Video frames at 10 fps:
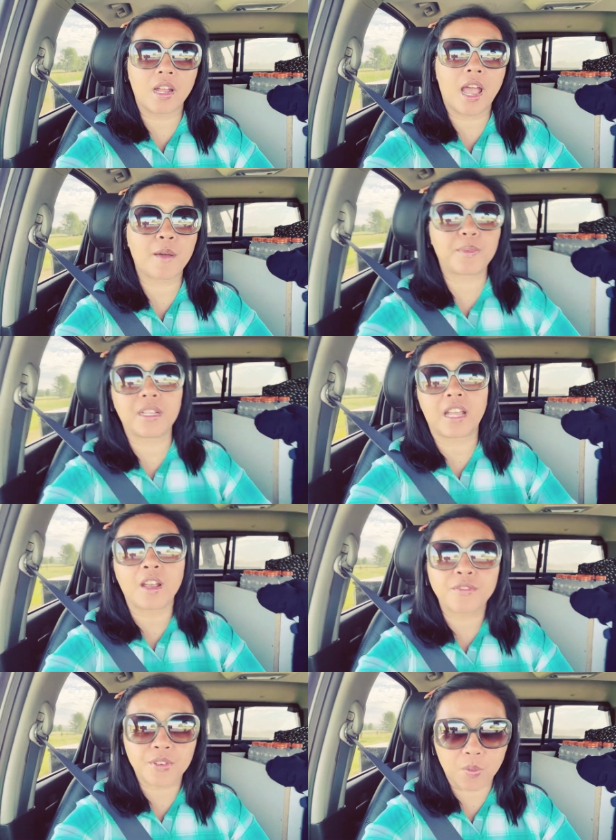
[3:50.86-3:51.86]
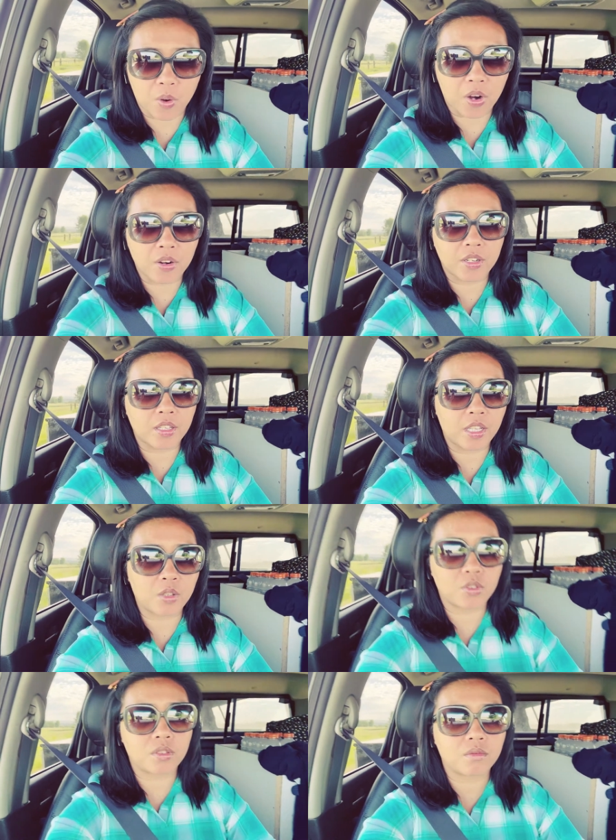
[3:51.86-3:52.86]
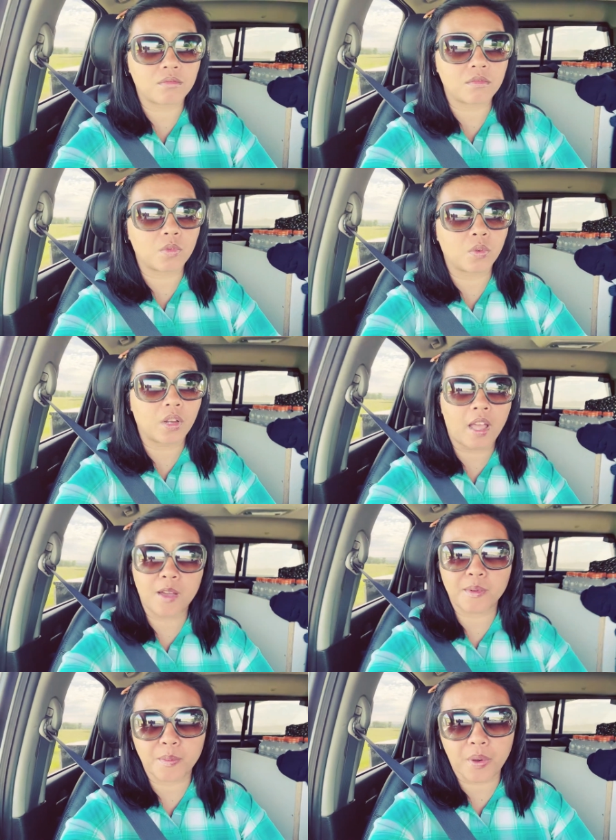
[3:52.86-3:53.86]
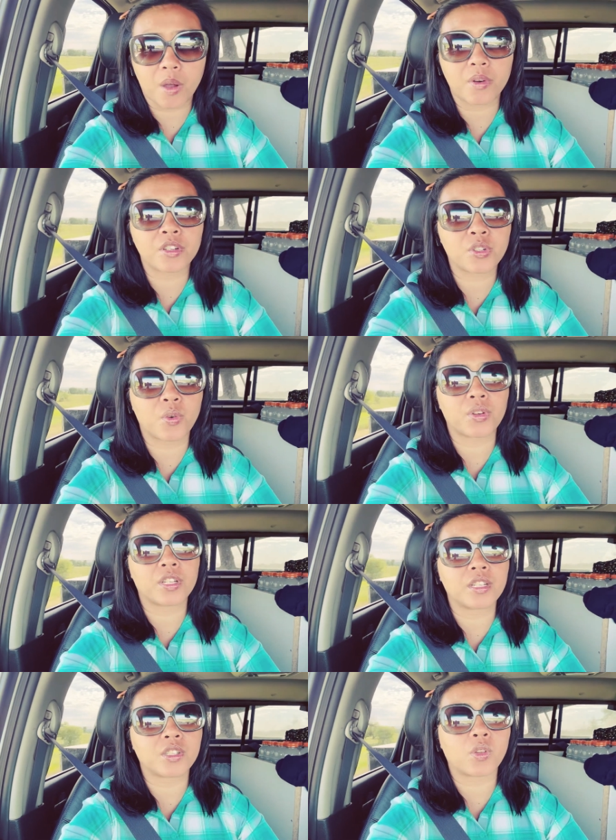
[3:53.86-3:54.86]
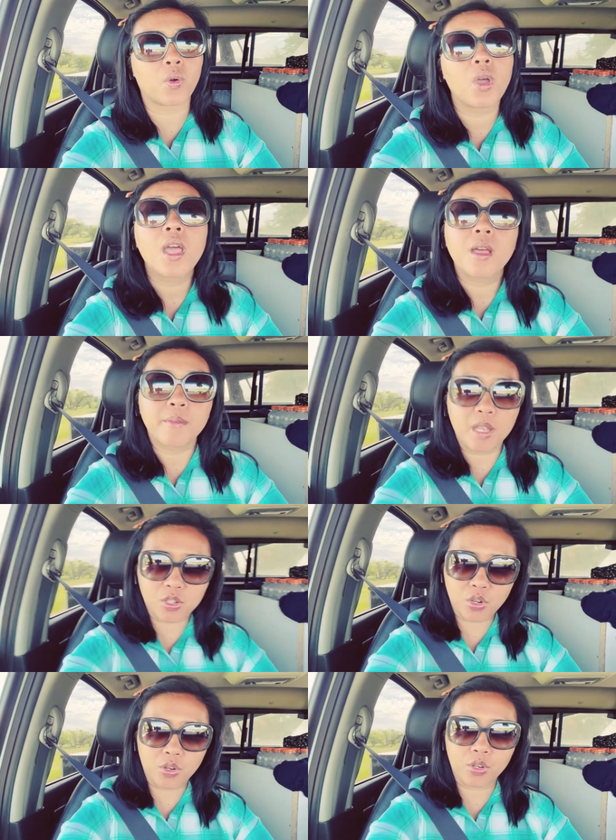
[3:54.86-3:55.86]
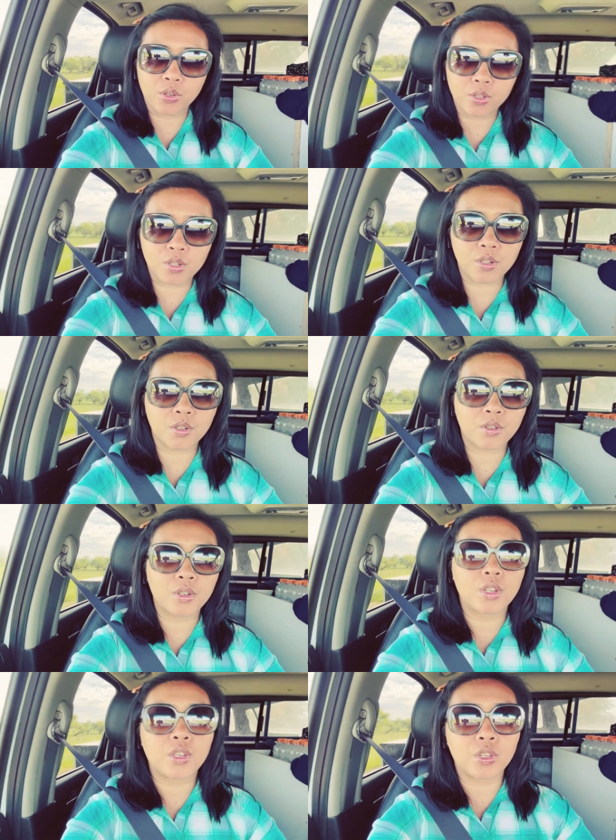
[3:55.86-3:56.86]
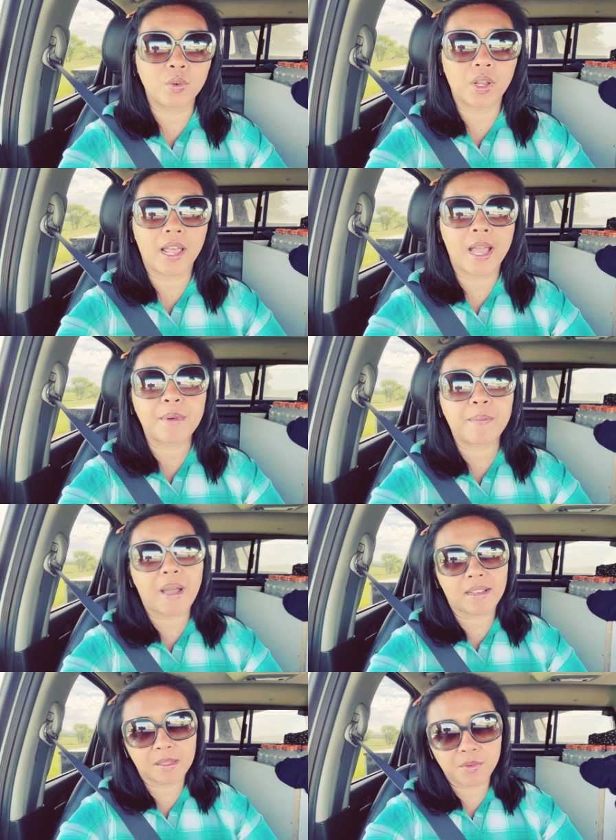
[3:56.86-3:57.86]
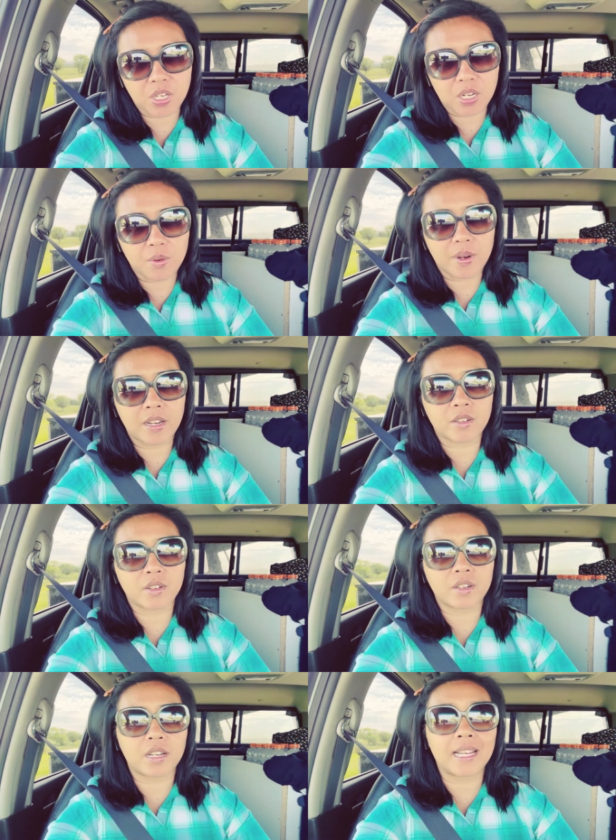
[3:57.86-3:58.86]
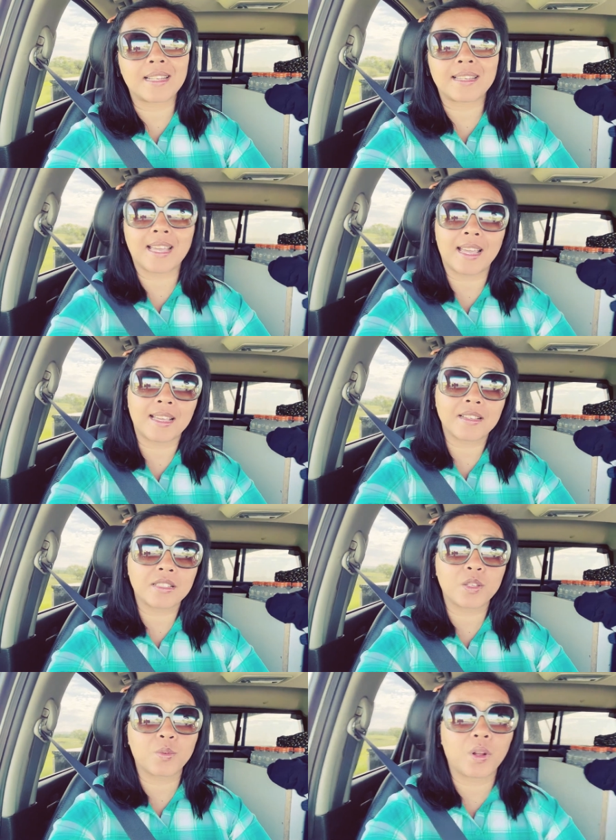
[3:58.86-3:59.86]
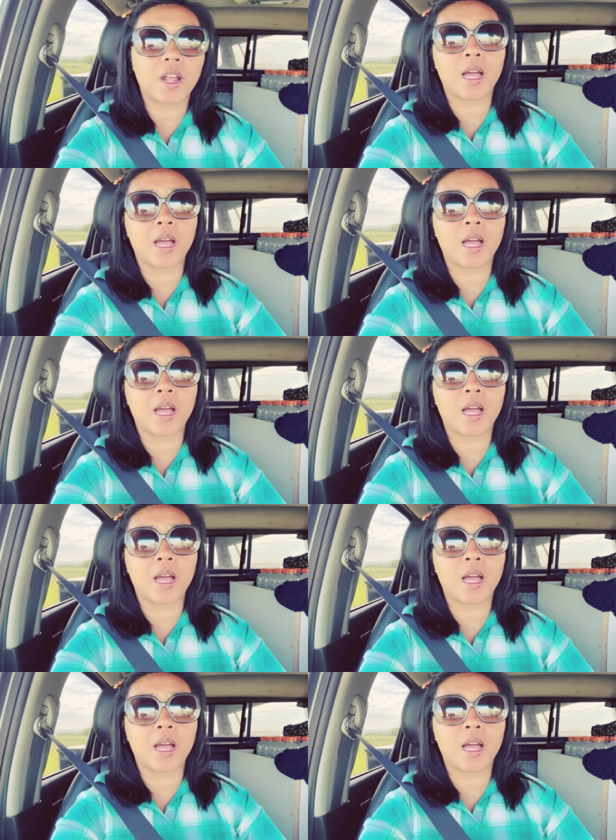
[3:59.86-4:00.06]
happen everywhere that it will have a power shortage so make sure you should, you will have a backup generator in case it will